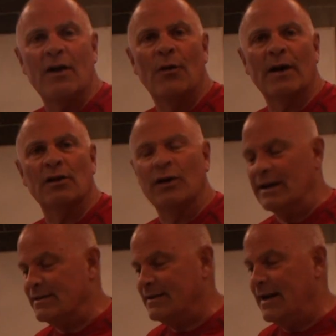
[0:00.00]
a quick look
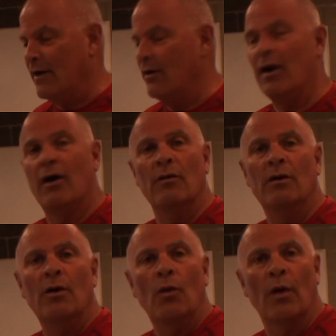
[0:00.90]
at a scenario
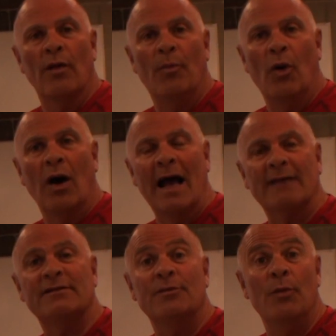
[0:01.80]
where the ball
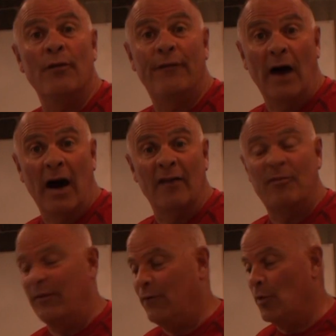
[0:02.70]
has to move
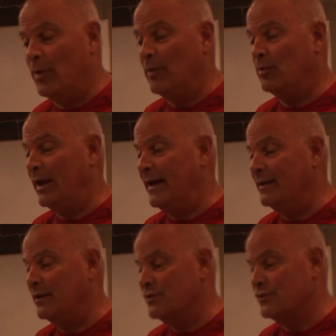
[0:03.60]
5 before being played
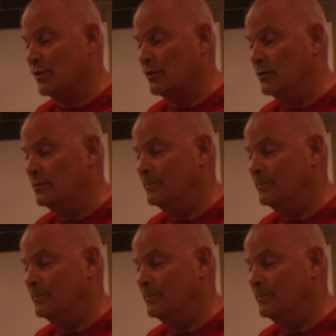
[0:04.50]
into the circle.